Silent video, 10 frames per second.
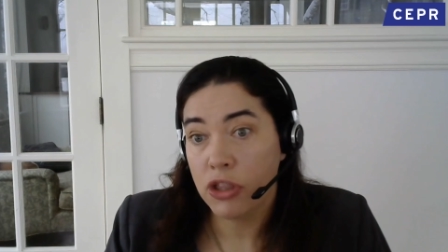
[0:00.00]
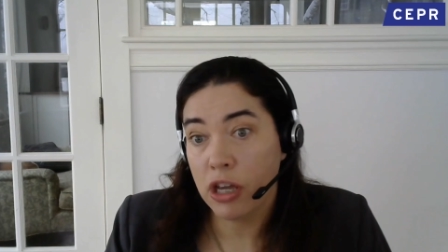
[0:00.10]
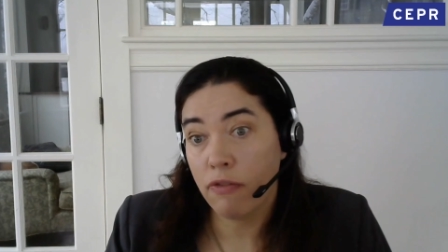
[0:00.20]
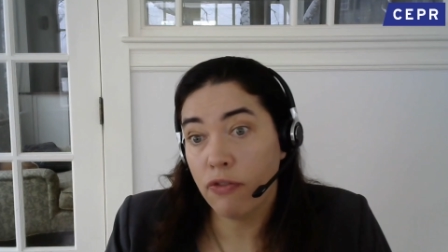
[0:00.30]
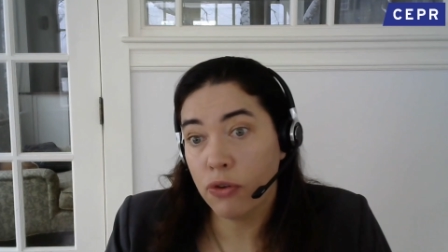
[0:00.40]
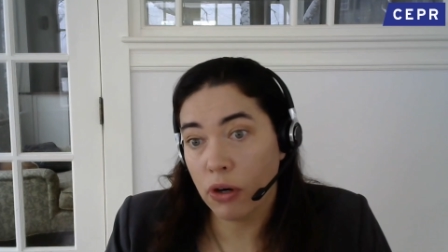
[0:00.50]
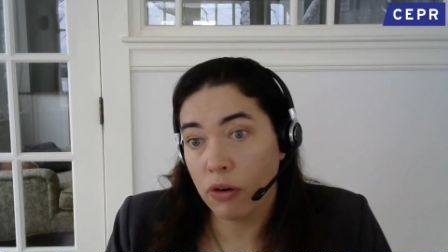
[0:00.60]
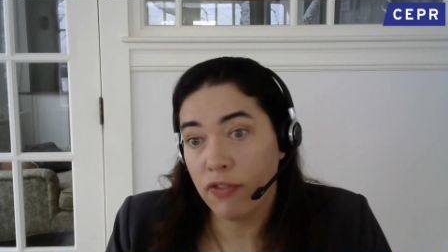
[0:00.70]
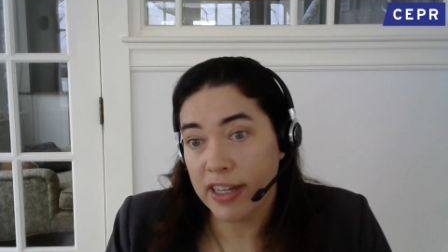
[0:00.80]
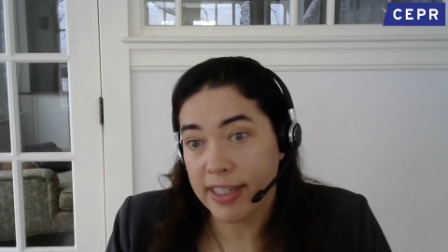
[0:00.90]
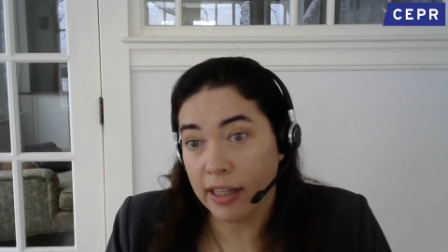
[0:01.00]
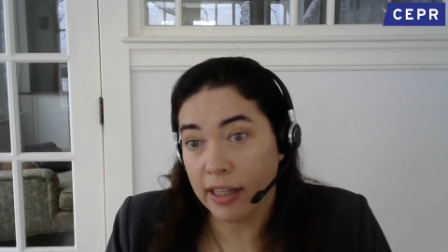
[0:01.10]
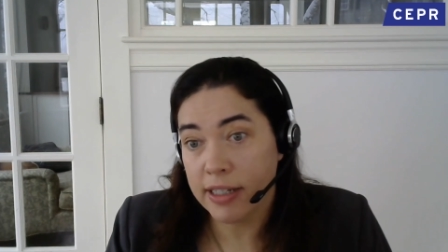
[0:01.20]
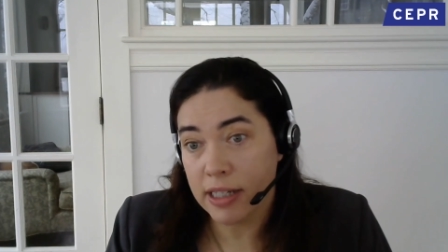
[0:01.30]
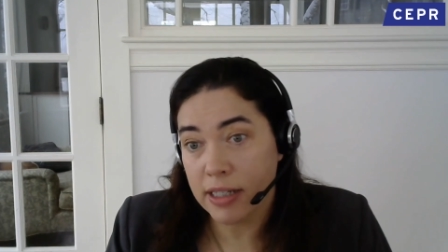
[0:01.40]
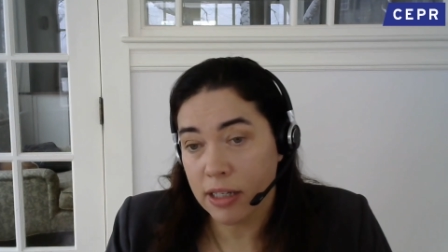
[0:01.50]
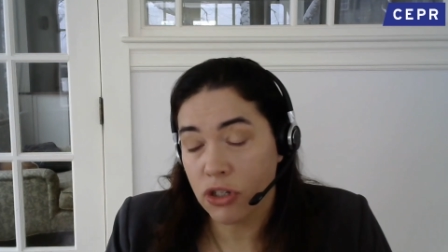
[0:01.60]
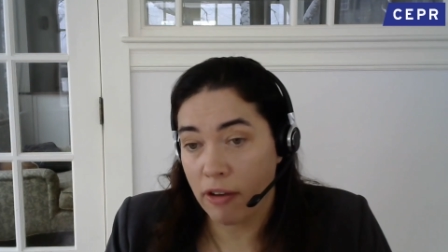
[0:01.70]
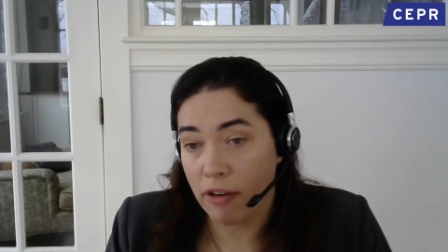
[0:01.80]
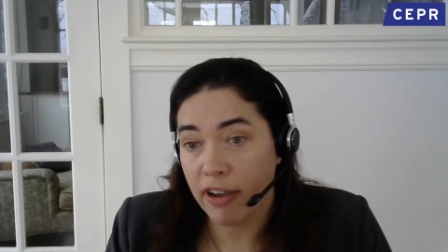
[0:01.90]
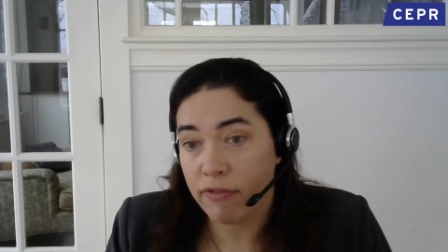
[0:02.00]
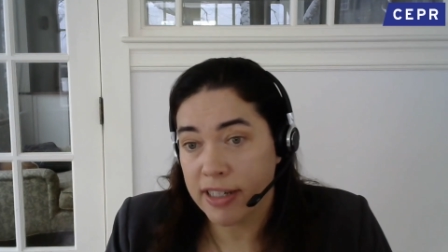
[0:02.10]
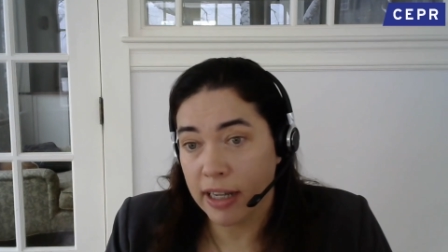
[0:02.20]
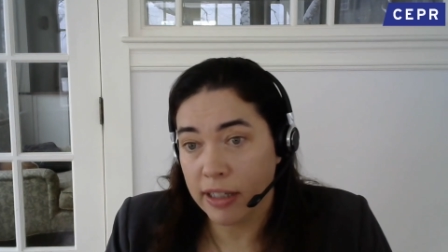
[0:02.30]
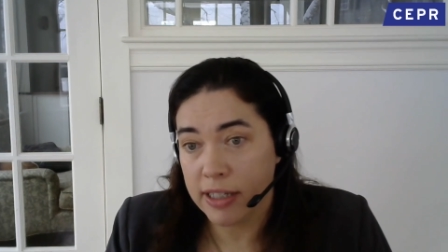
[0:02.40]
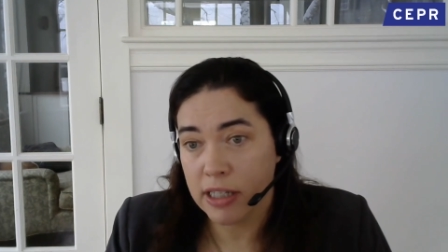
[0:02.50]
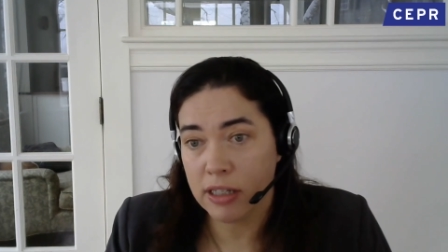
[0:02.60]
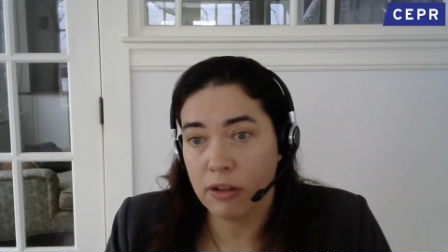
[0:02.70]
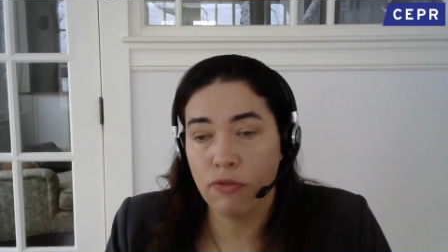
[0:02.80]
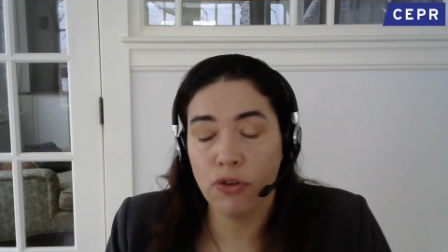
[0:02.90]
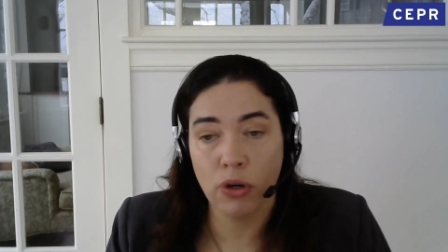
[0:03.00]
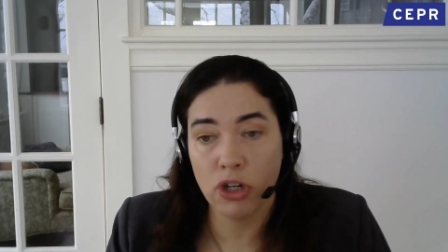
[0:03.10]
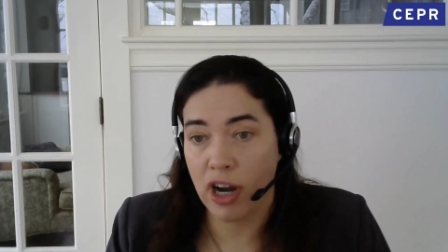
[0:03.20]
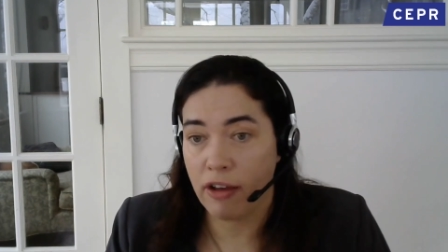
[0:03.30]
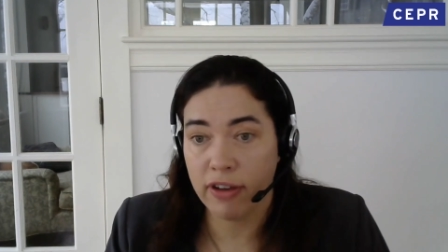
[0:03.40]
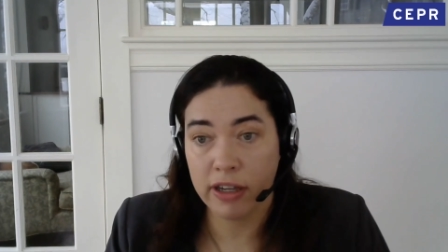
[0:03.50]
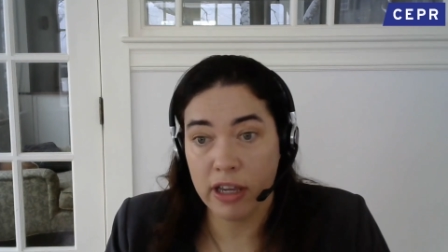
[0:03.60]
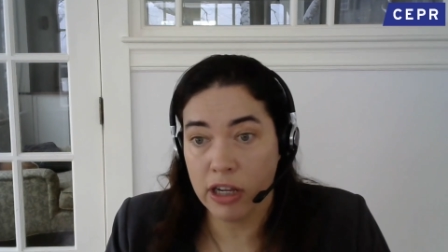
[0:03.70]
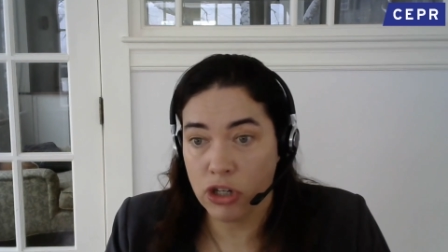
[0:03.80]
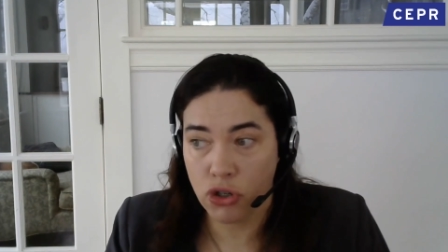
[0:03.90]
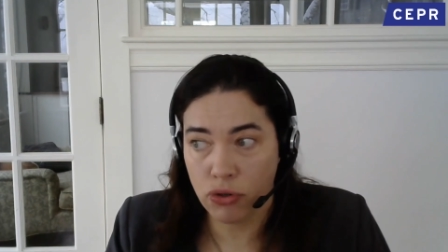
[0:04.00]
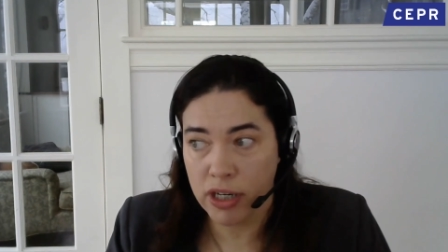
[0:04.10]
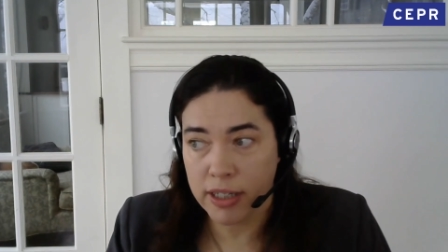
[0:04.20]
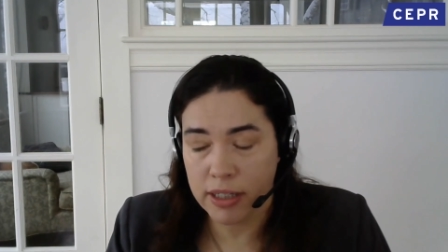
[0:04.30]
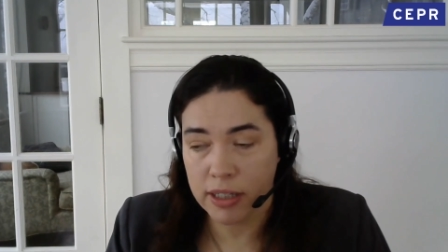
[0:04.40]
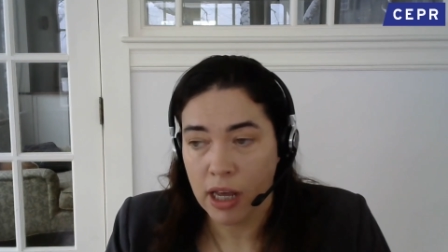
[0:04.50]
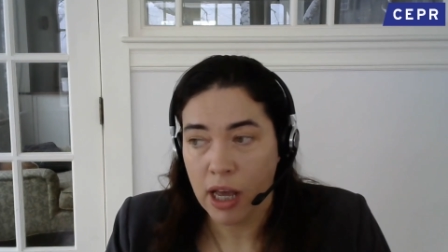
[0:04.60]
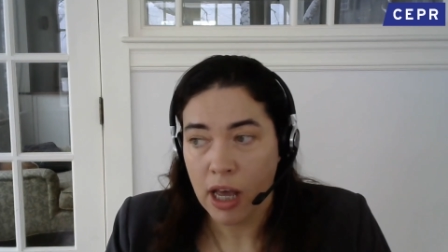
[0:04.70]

there are fewer fatalities, traffic fatalities, fewer traffic injuries.